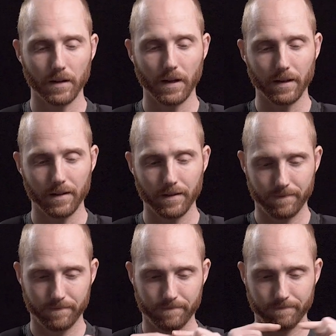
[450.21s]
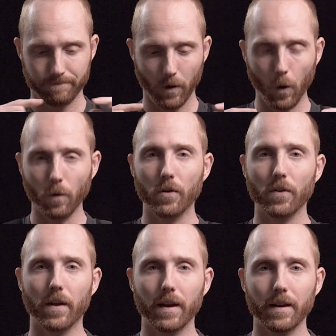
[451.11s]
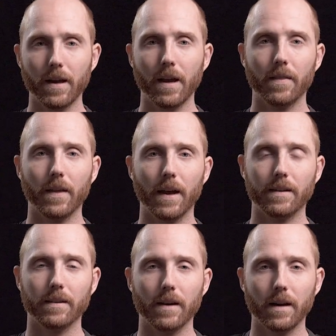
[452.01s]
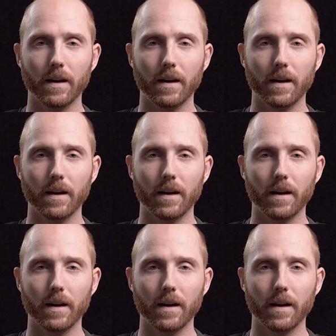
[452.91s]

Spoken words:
like oval thing that